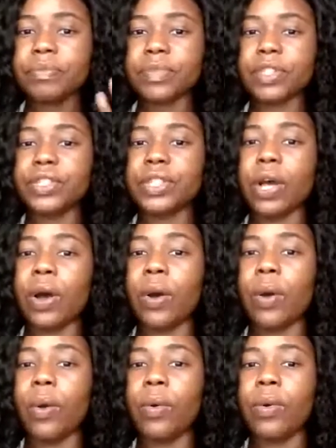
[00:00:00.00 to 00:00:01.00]

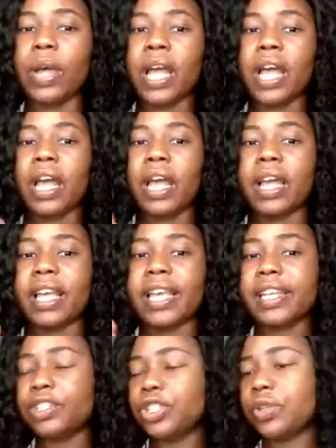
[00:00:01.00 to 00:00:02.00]
So
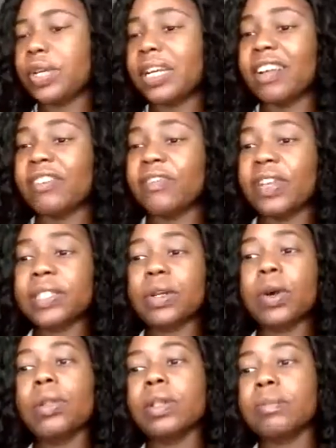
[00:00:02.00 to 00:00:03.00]
injury,
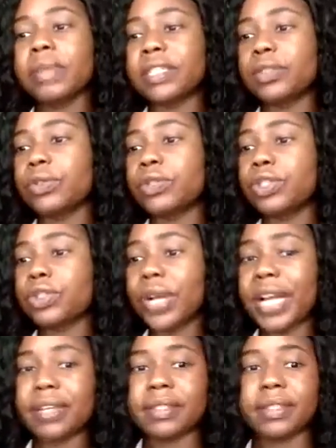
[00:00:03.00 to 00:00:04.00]
physical or mental
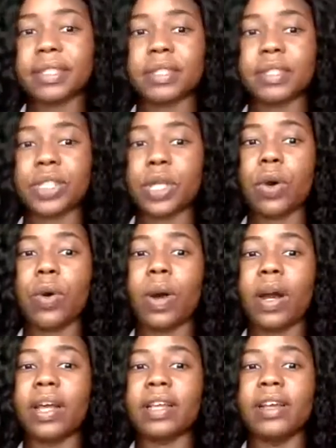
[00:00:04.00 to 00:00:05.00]
stress. So
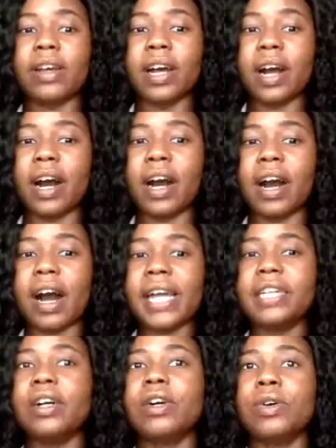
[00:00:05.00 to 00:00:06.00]
I
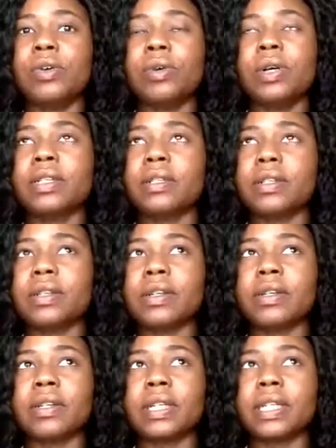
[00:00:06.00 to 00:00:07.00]
know
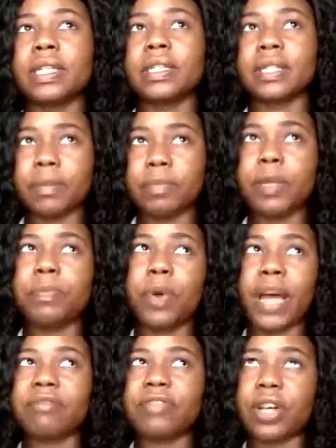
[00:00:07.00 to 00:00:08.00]
some people
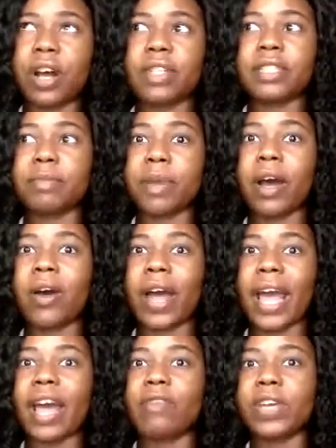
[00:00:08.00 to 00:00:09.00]
have talked about
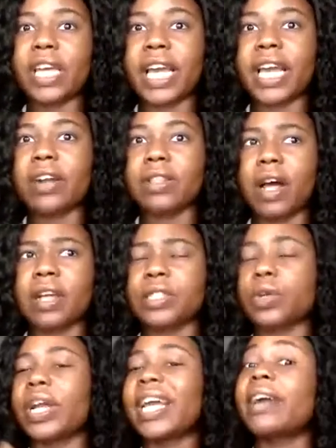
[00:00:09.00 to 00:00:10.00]
having hair loss
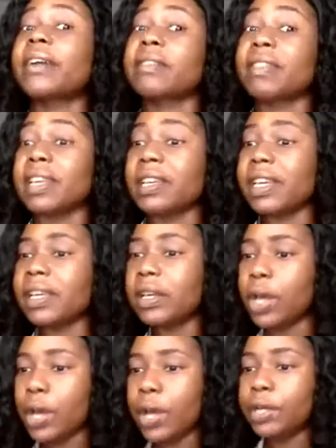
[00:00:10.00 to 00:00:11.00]
or hair thinning
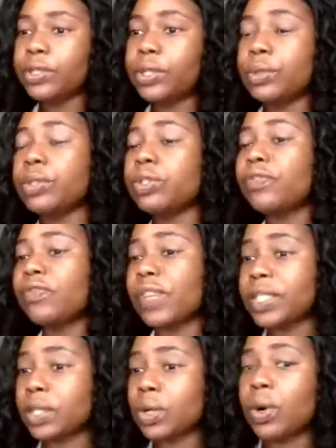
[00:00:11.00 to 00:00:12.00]
due to
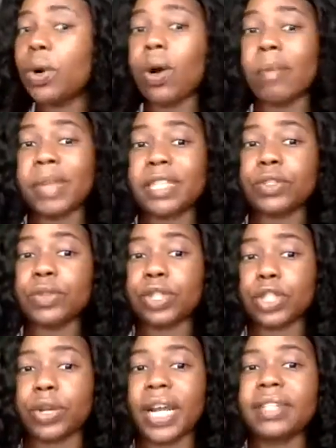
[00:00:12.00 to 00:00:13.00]
physical or mental
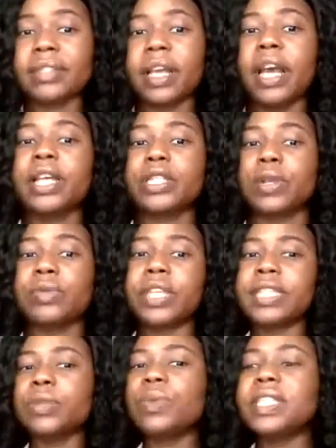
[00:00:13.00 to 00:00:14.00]
stress. So
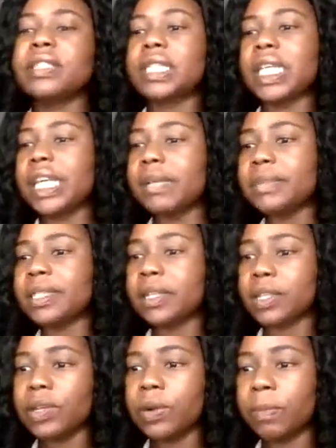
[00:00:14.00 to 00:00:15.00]
this one seems a
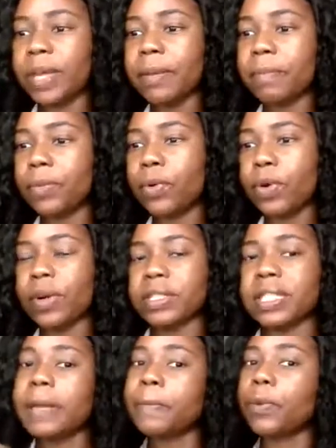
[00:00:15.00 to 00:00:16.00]
little bit more
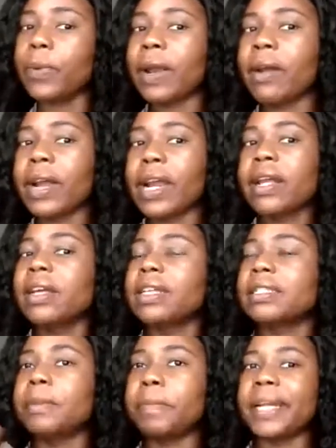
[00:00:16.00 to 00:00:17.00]
temporary
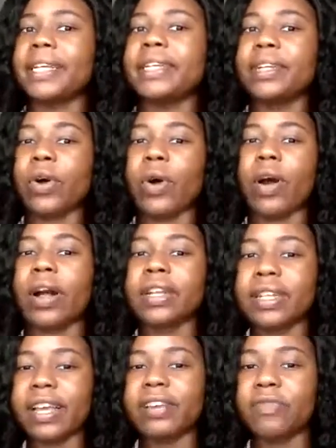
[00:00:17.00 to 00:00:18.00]
depending
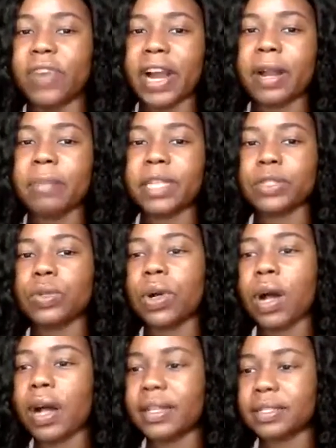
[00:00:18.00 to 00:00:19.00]
on environmental
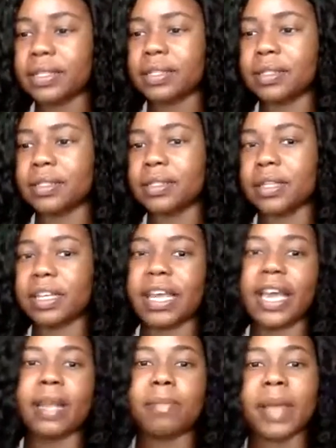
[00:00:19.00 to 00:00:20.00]
causes.
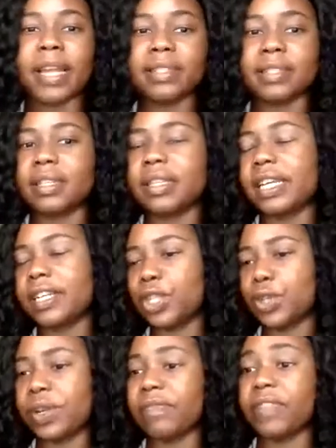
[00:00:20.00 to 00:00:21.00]
Again, medicine,
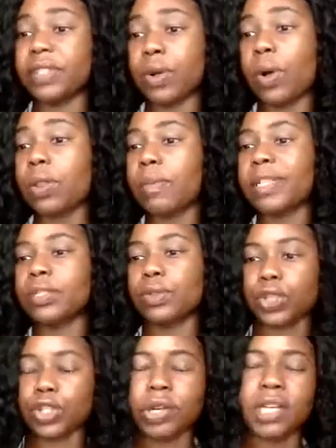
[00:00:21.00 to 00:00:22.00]
injury, physical or mental
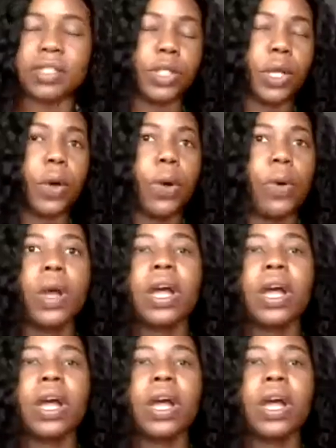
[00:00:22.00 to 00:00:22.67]
stress. So,